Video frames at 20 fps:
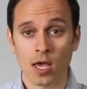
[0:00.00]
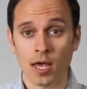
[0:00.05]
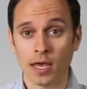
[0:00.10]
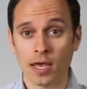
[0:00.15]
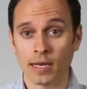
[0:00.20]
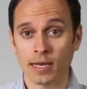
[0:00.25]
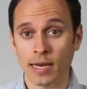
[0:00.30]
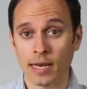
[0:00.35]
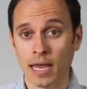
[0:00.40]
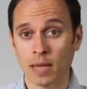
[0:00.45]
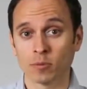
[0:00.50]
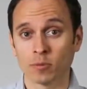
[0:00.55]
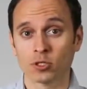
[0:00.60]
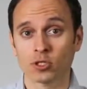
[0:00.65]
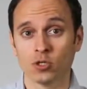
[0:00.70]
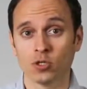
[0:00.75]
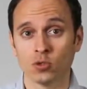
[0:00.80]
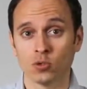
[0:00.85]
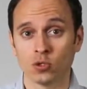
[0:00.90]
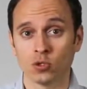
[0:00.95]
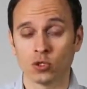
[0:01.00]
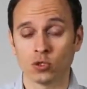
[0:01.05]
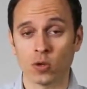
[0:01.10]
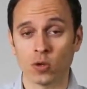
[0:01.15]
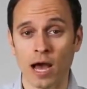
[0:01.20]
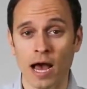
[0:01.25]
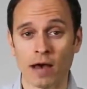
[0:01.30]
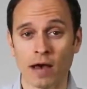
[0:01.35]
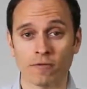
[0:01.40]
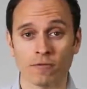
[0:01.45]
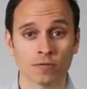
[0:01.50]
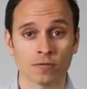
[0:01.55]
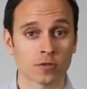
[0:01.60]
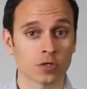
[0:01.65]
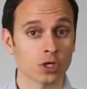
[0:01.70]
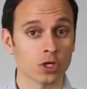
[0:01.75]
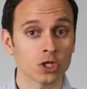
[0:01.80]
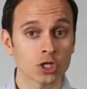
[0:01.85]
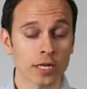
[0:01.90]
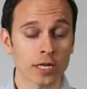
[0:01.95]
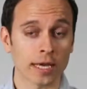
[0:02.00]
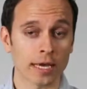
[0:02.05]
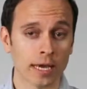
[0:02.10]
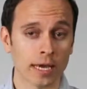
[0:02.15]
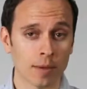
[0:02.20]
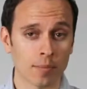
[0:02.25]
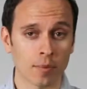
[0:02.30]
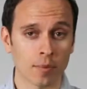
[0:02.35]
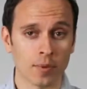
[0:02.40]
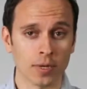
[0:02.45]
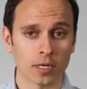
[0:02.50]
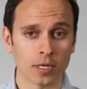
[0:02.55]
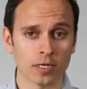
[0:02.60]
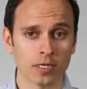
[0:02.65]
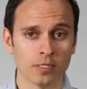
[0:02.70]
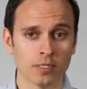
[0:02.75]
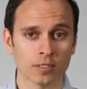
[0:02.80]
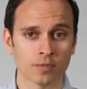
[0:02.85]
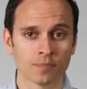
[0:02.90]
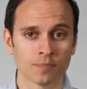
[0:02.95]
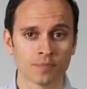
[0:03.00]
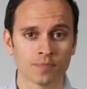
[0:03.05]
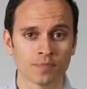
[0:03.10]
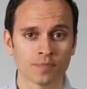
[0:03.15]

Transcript: It enables you to have touchlane capabilities.